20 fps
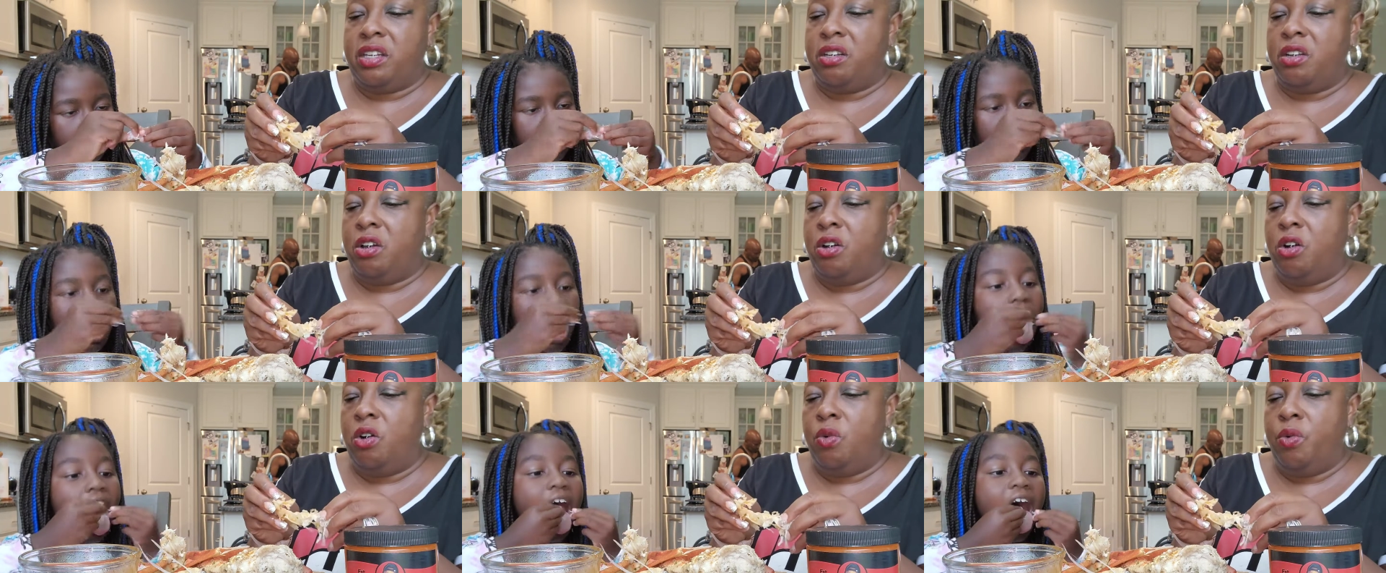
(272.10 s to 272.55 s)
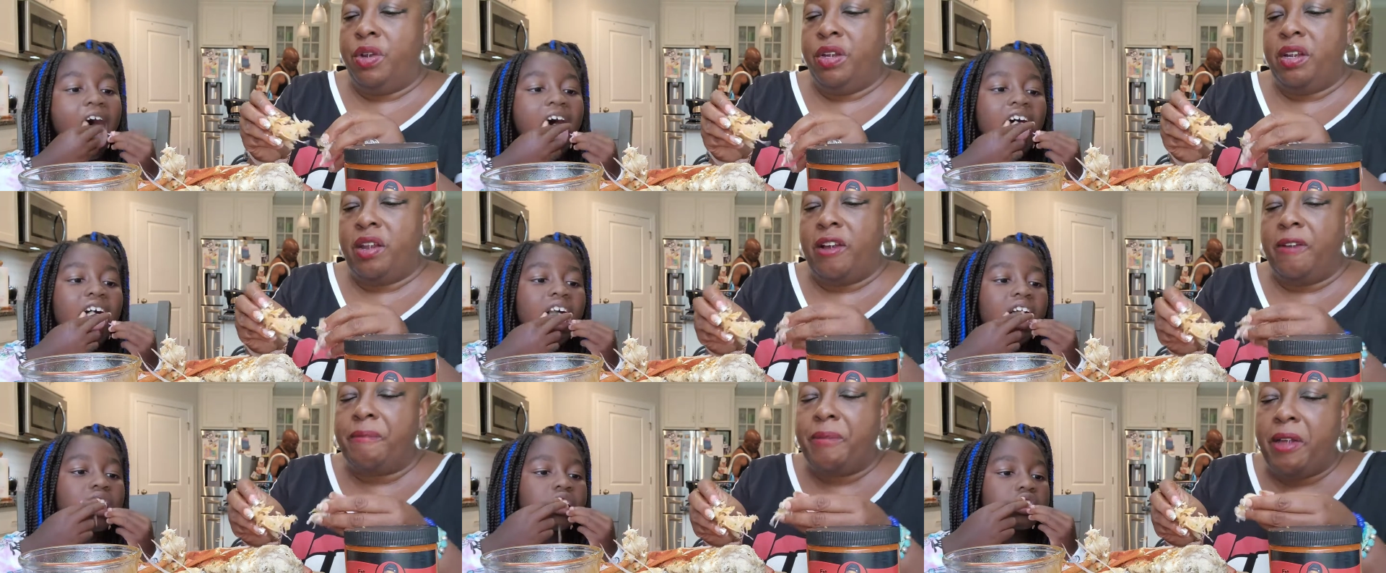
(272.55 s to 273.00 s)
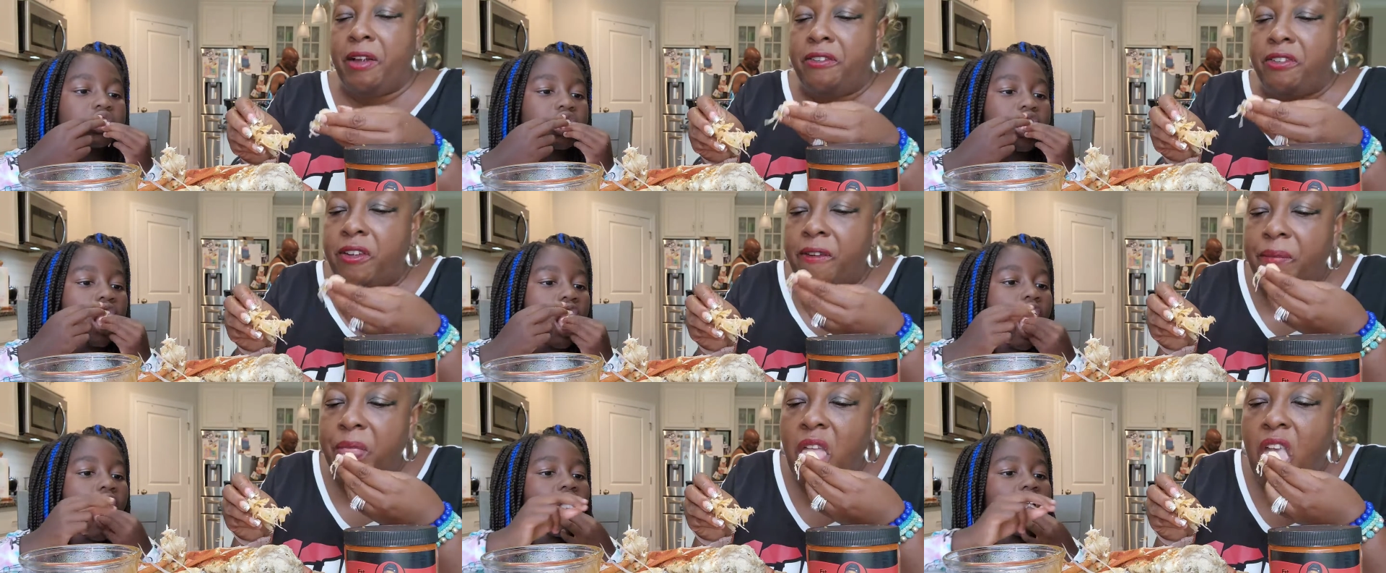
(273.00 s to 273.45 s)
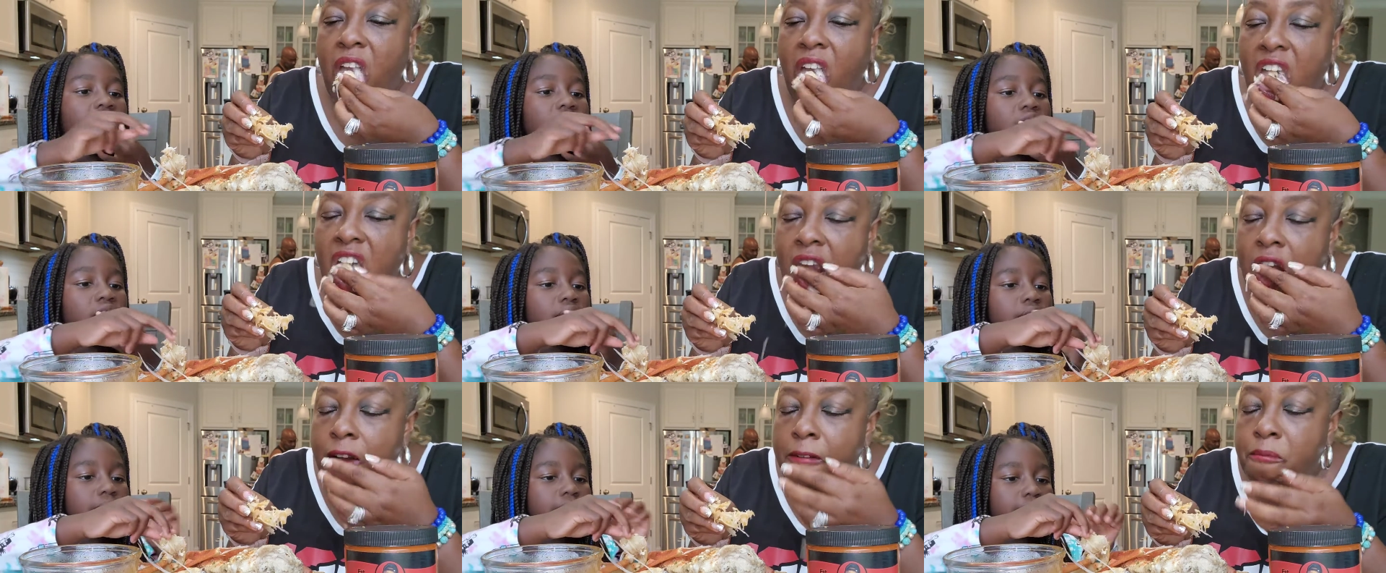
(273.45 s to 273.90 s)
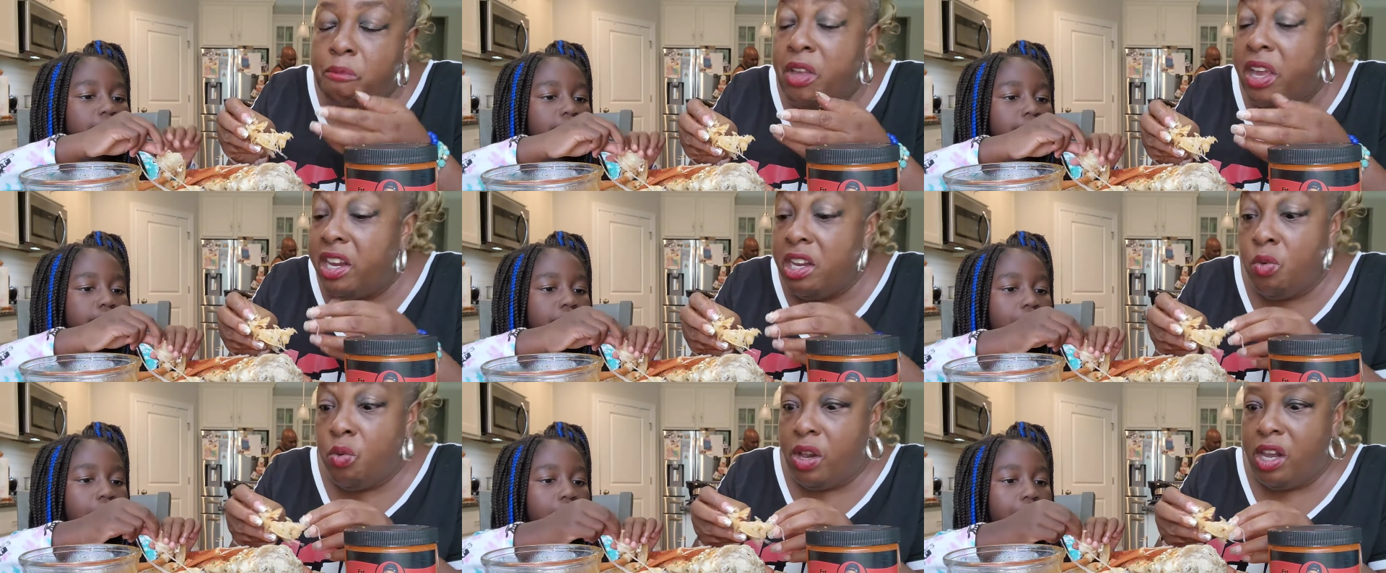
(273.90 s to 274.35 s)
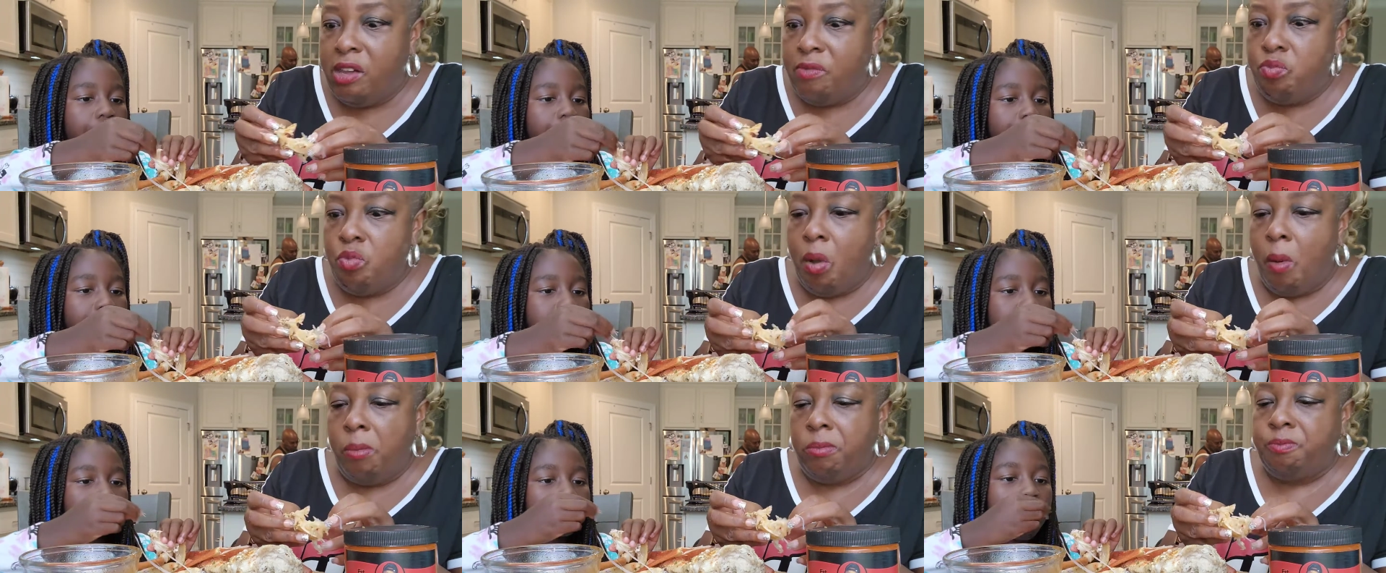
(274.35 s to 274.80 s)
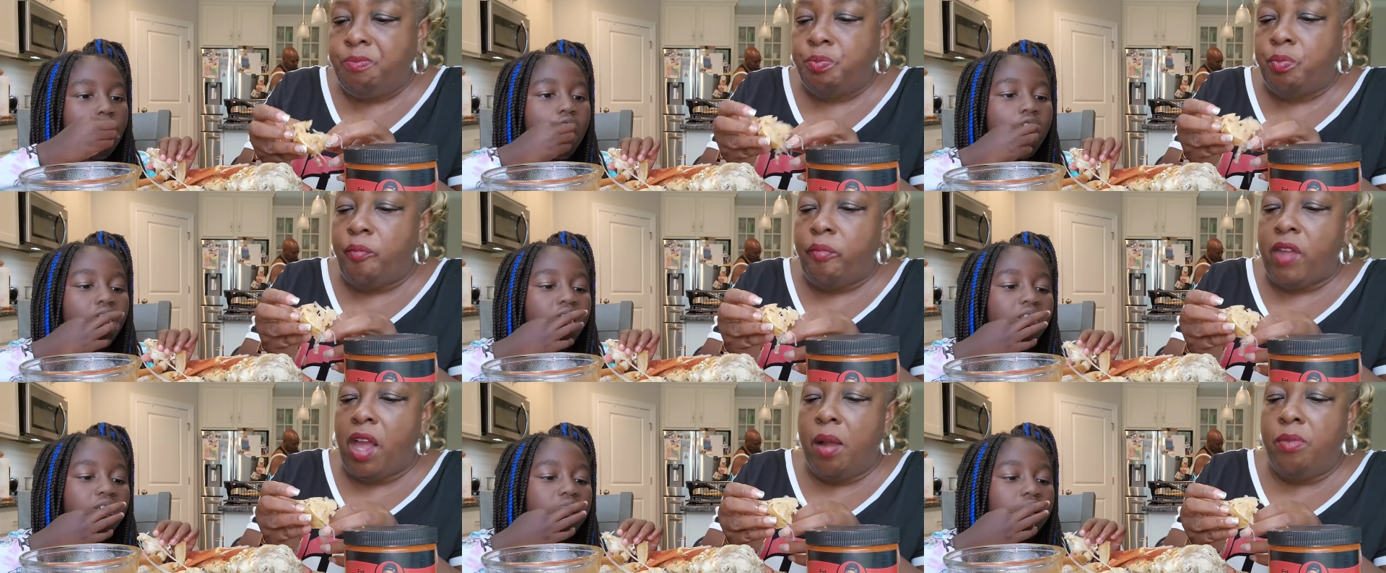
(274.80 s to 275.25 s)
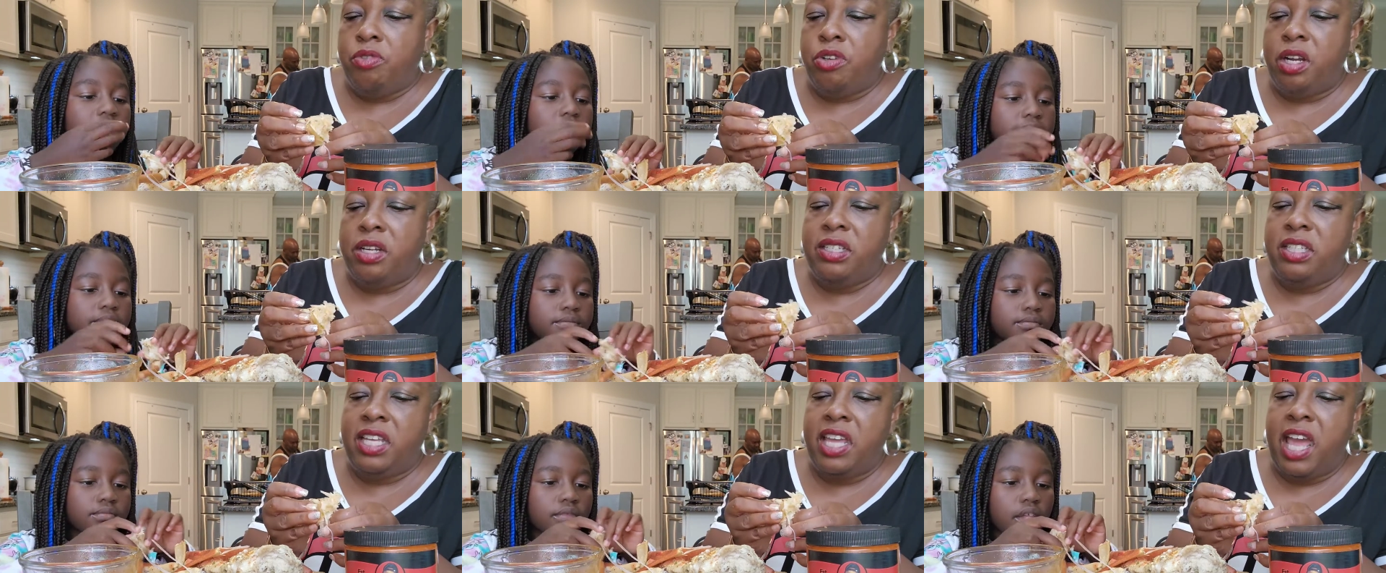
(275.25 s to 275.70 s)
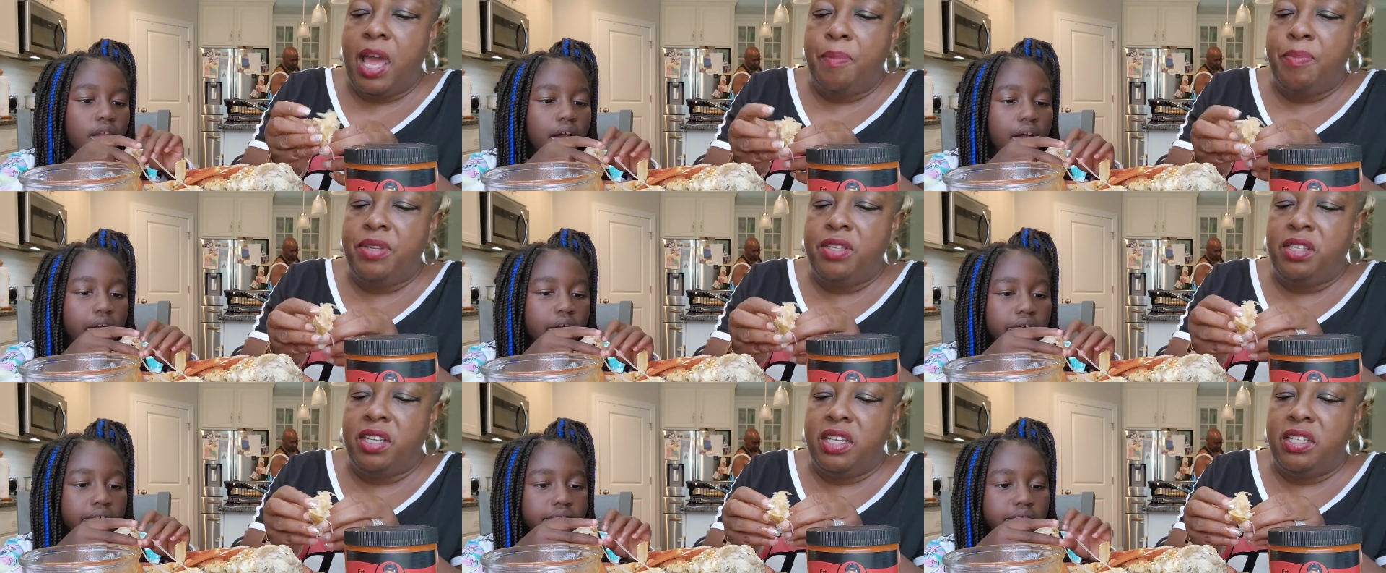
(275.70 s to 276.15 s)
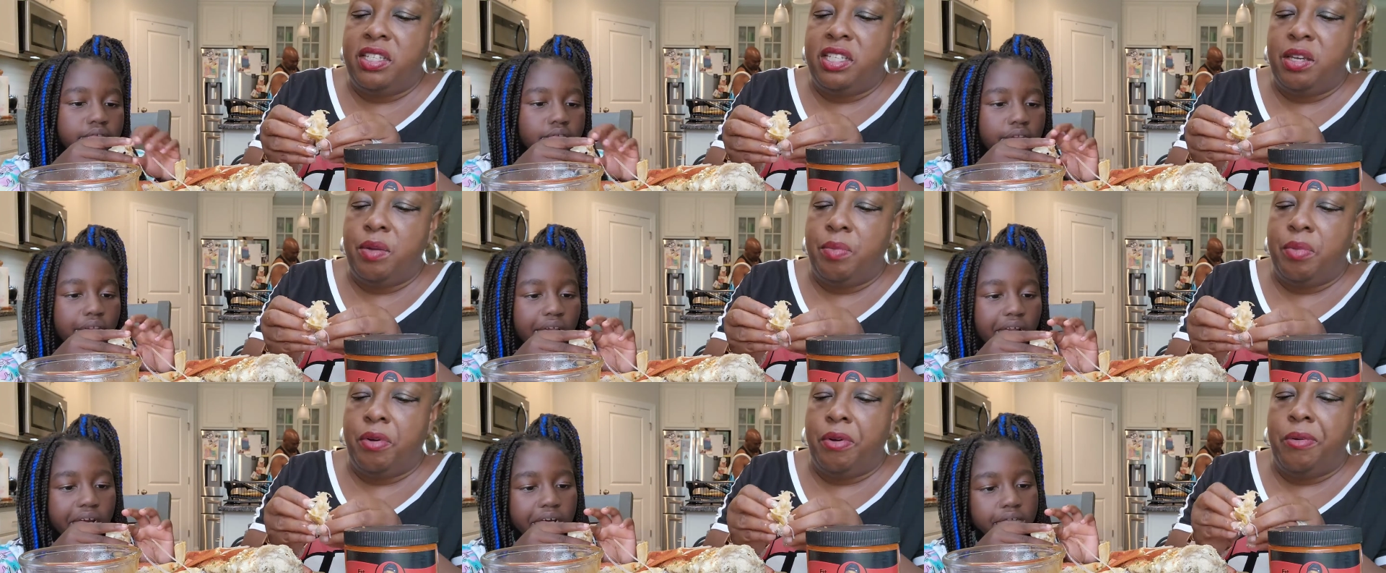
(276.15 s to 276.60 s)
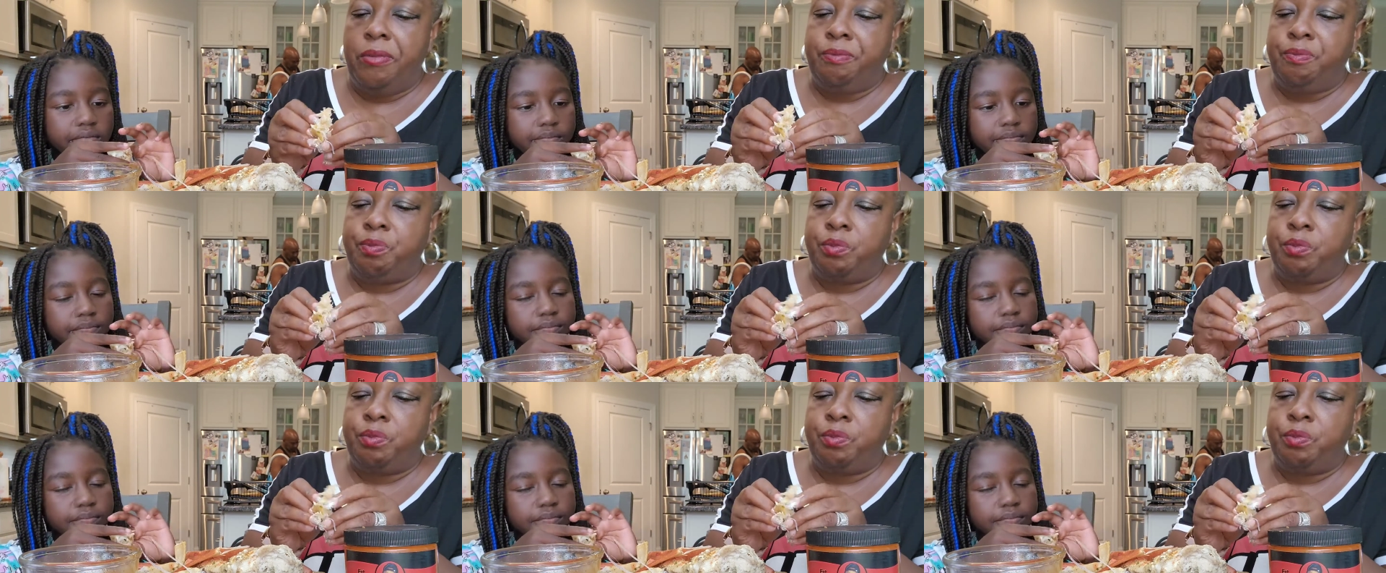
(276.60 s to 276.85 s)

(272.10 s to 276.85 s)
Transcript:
Speaker 1: no, we're not about them. Anyway, I'm trying to say happy Slaytember.